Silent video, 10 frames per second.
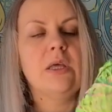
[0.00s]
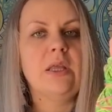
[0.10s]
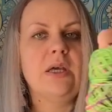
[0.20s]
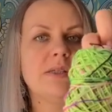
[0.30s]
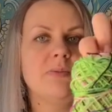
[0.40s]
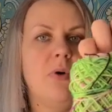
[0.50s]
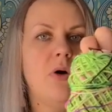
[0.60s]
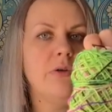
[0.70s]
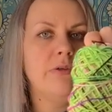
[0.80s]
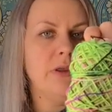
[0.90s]
That's
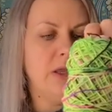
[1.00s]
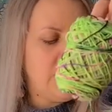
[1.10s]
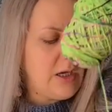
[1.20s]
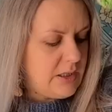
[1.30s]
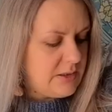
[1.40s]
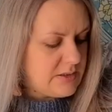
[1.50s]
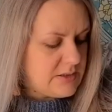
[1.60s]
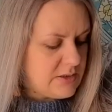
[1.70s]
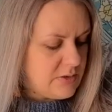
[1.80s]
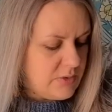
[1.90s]
Mothy and the
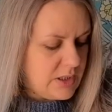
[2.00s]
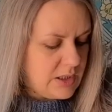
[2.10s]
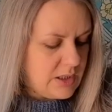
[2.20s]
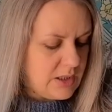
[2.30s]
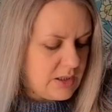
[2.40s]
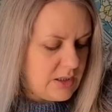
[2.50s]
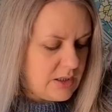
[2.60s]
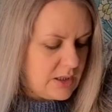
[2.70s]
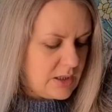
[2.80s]
Squid.